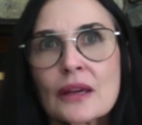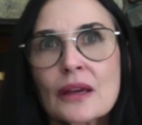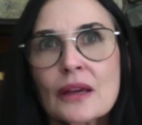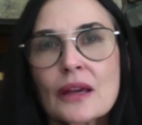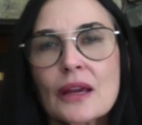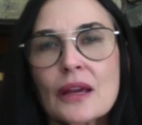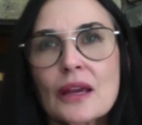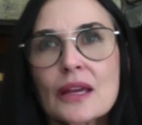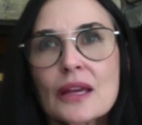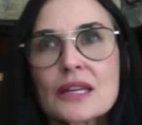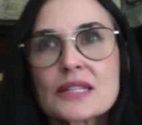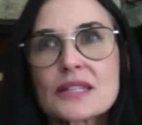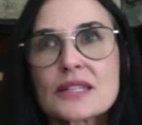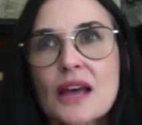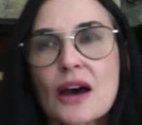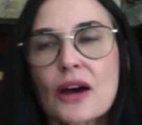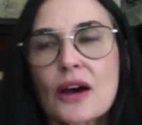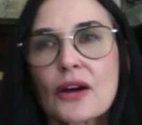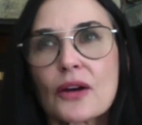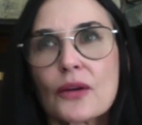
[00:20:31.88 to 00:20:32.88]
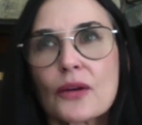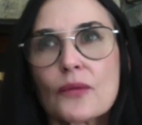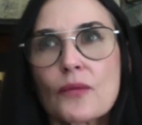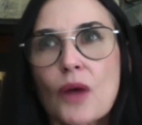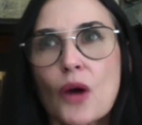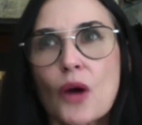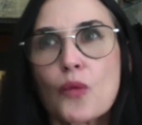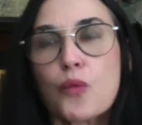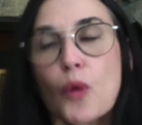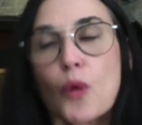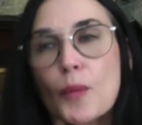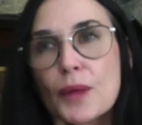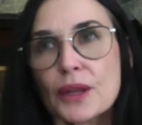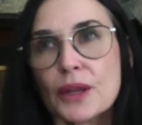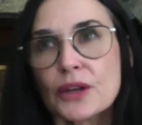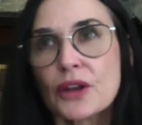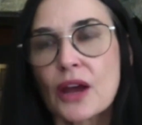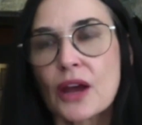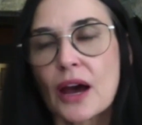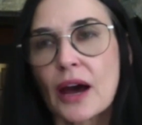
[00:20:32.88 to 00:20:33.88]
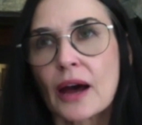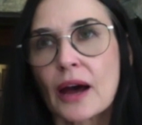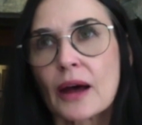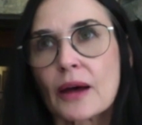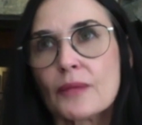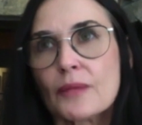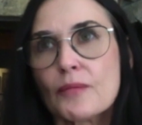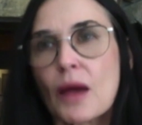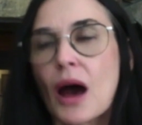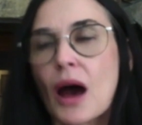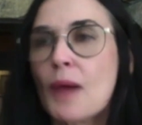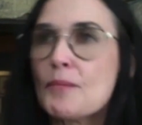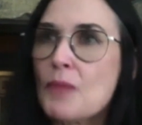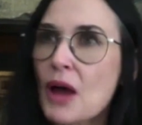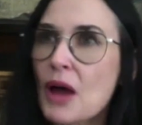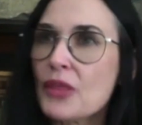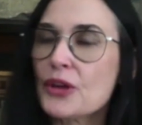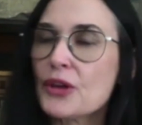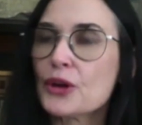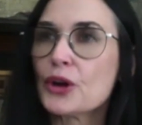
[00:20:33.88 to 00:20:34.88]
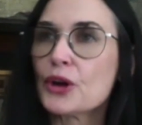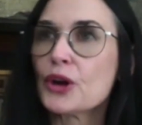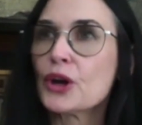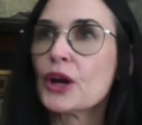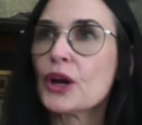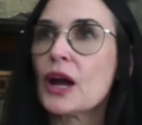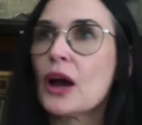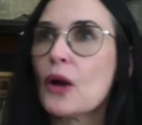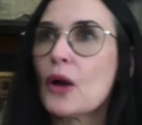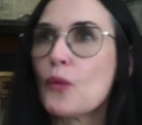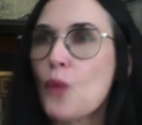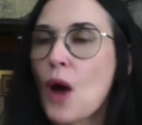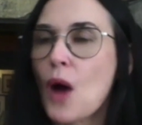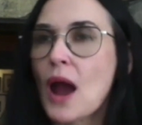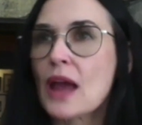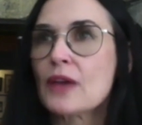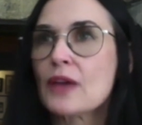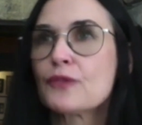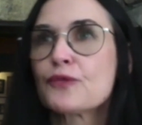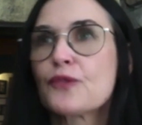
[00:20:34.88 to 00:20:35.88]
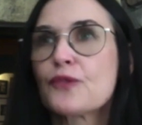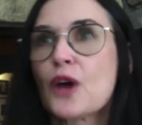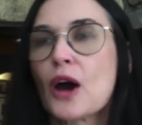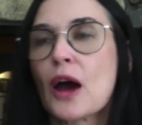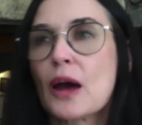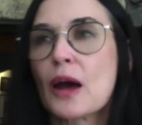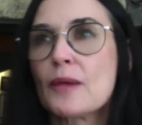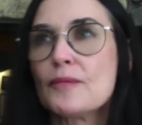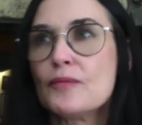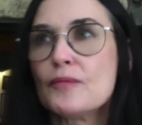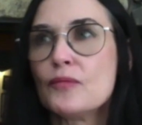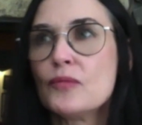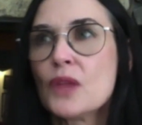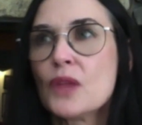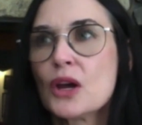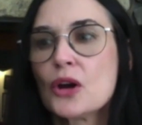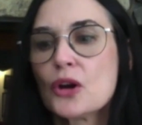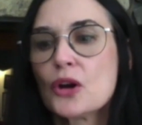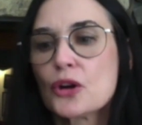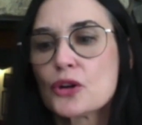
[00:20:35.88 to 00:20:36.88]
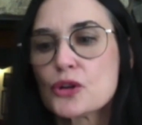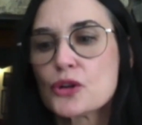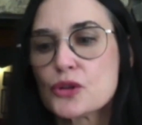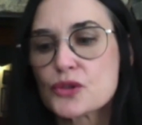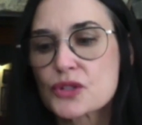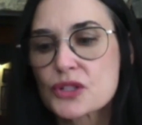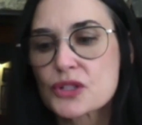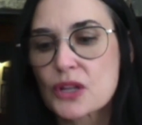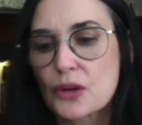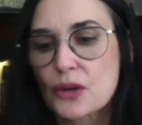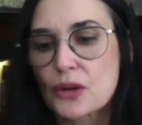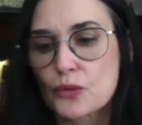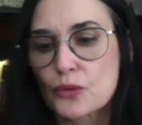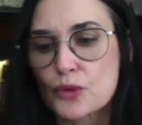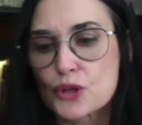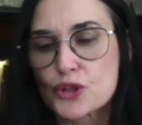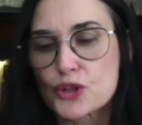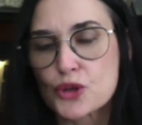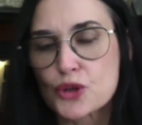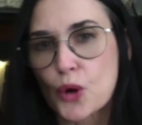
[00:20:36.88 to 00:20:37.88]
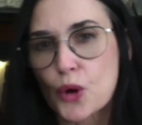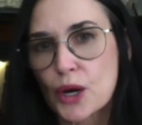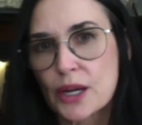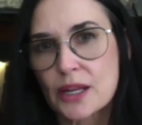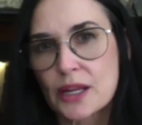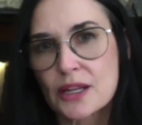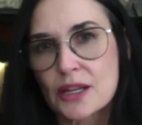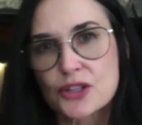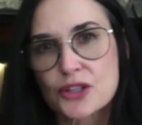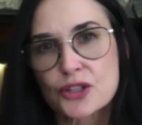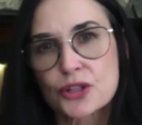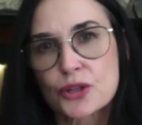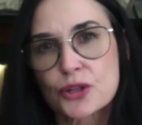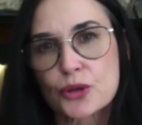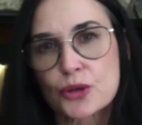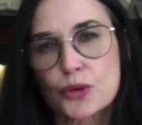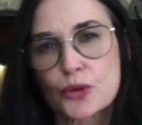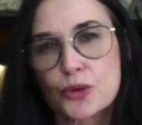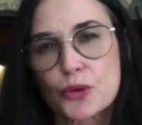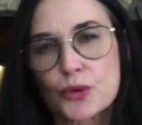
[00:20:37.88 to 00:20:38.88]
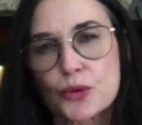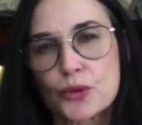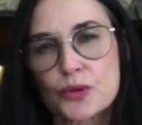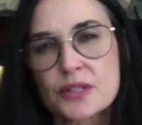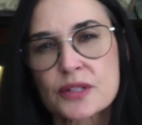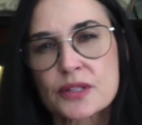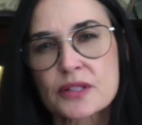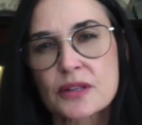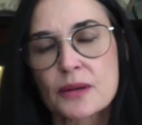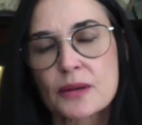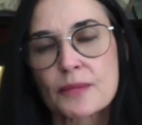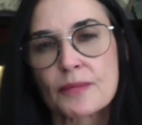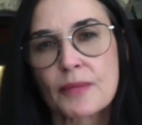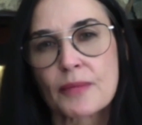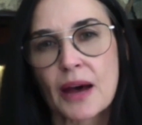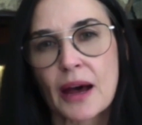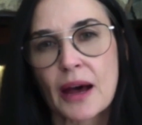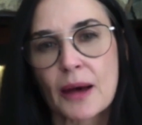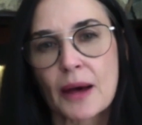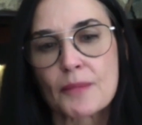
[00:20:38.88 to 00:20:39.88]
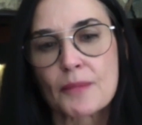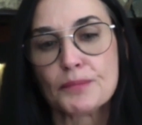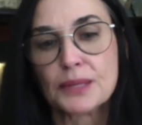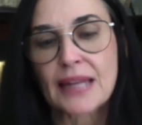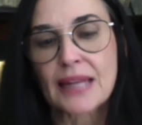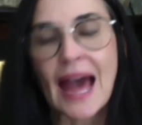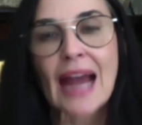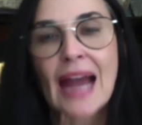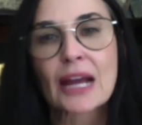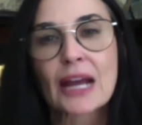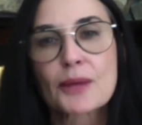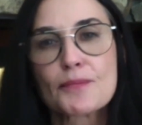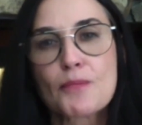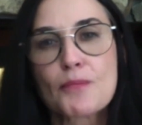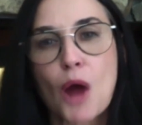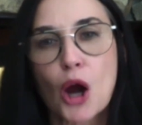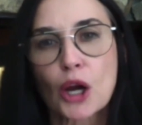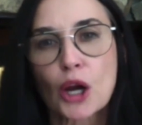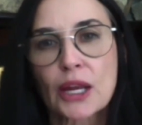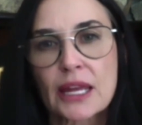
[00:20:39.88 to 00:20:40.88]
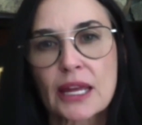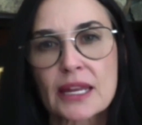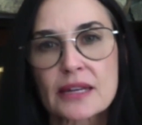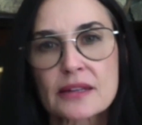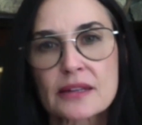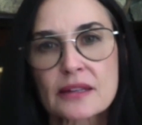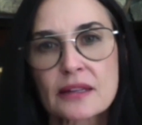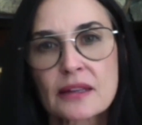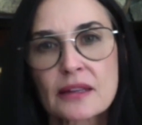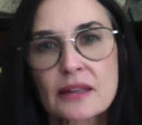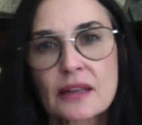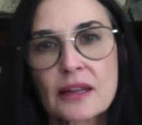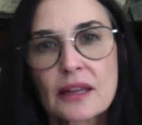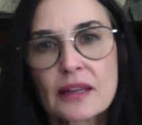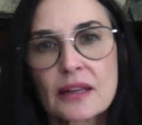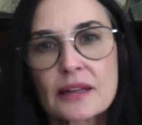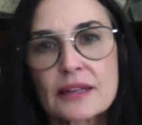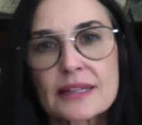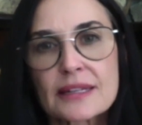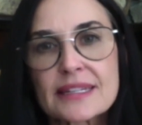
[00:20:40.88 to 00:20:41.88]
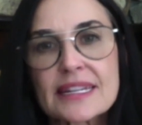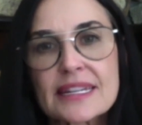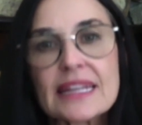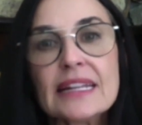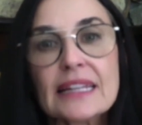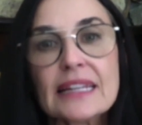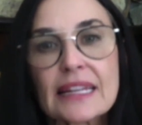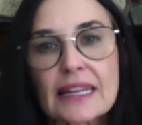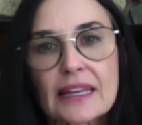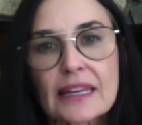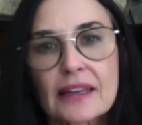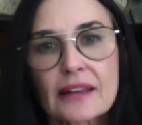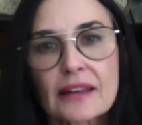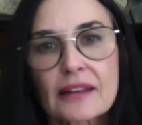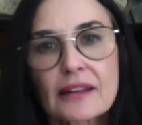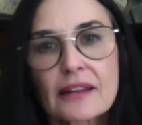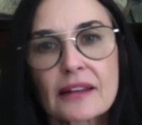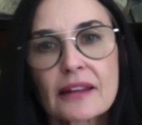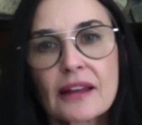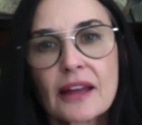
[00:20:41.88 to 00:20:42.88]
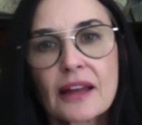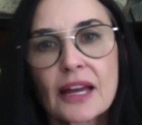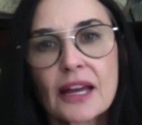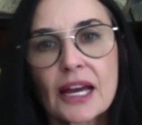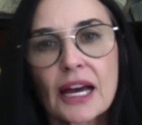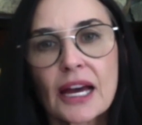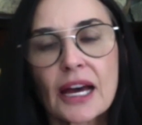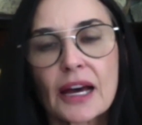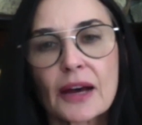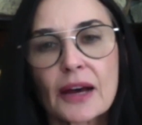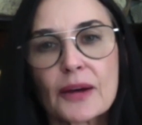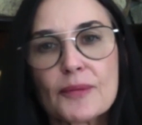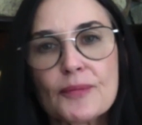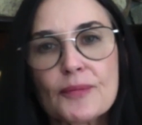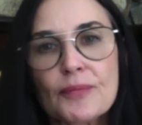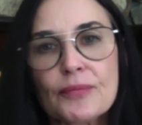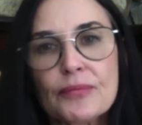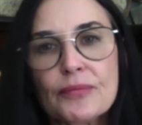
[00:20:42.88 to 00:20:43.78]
is a woman, a mother, a wife, who's resorted to some black market dealing to